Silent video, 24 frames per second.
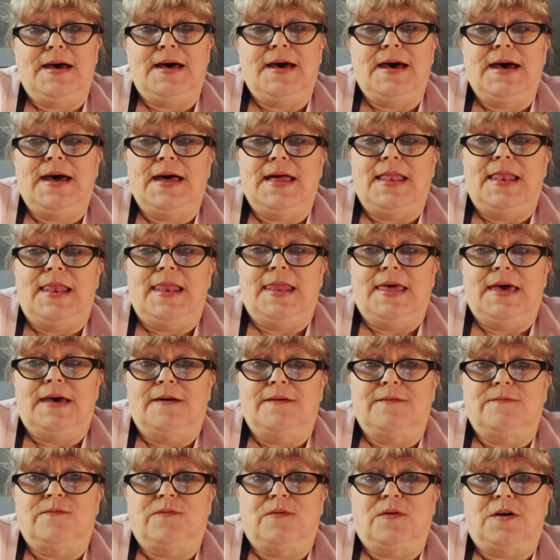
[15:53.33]
I
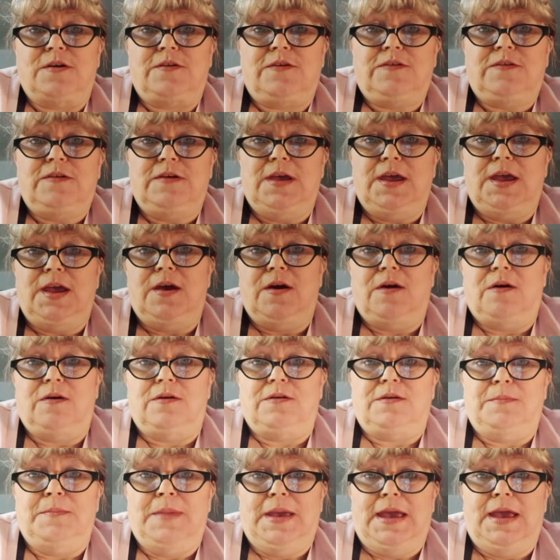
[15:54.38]
love watching
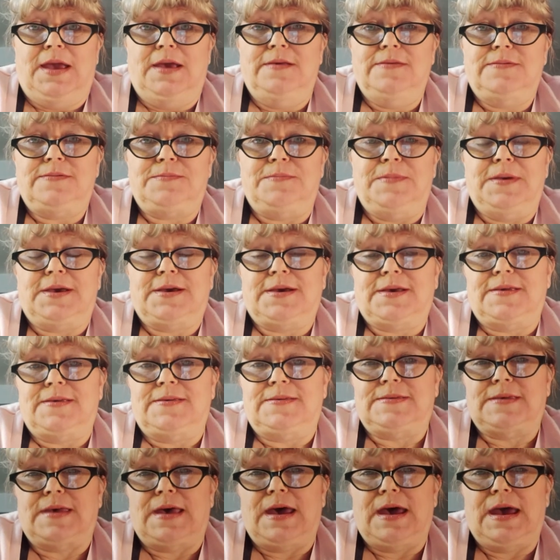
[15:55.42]
Artemis
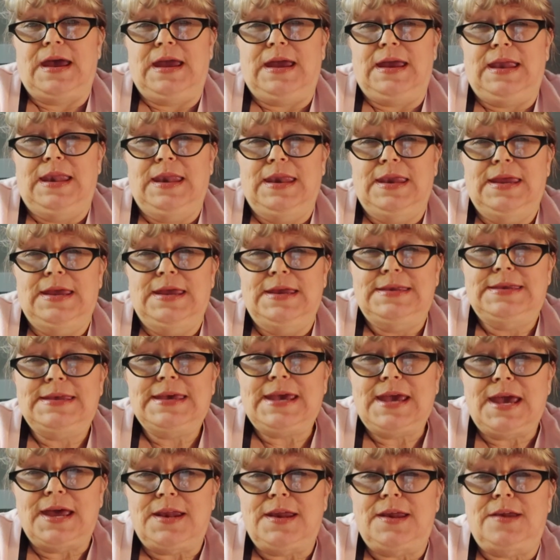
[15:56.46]
because I need
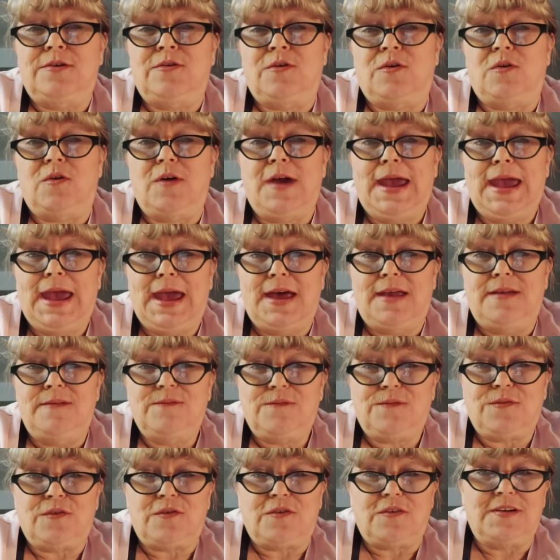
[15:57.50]
to get in her head
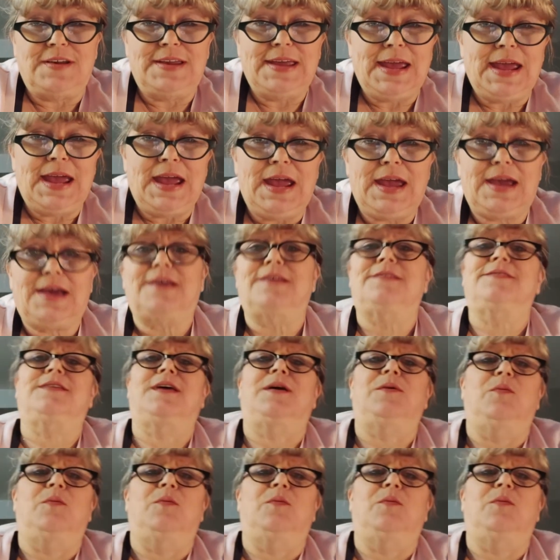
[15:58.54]
for a day because I